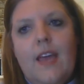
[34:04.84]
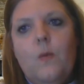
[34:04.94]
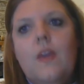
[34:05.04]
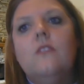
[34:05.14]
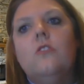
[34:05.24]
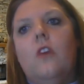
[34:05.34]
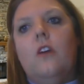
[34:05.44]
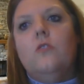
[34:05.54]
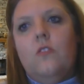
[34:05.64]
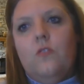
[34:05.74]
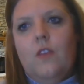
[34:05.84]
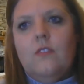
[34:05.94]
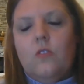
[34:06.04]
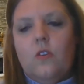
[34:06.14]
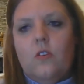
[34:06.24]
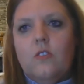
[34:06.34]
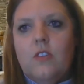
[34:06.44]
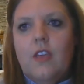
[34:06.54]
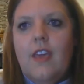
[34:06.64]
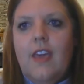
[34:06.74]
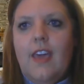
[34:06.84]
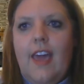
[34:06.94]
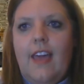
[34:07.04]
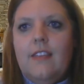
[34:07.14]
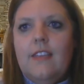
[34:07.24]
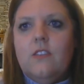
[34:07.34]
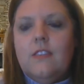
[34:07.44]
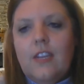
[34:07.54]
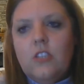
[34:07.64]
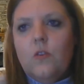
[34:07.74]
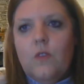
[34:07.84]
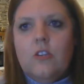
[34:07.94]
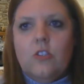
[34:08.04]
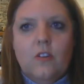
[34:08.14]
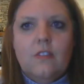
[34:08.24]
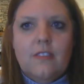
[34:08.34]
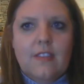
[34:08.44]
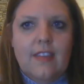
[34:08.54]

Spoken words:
we can start to address those. And there's such a reassurance in